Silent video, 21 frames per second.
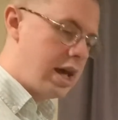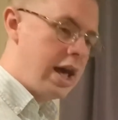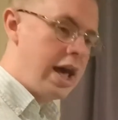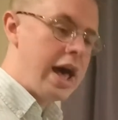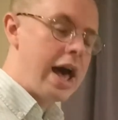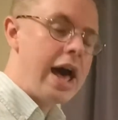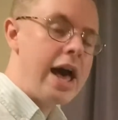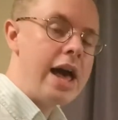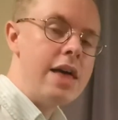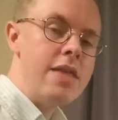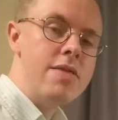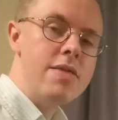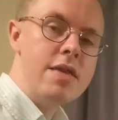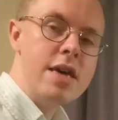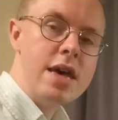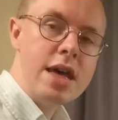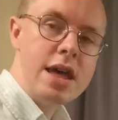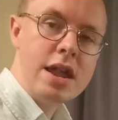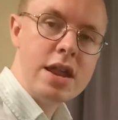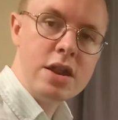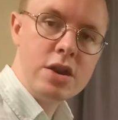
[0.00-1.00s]
and
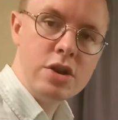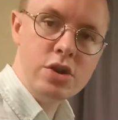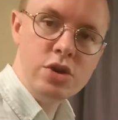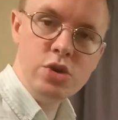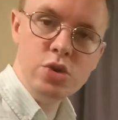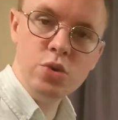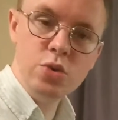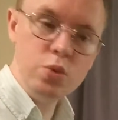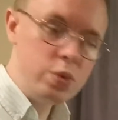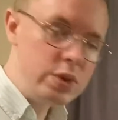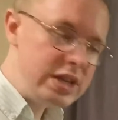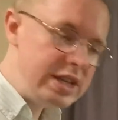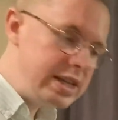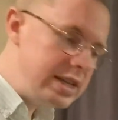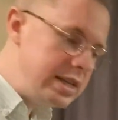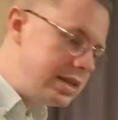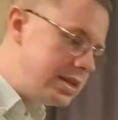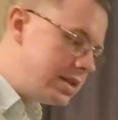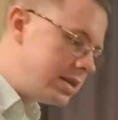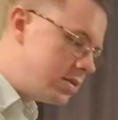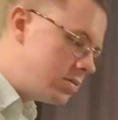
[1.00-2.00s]
then you
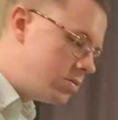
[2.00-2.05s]
read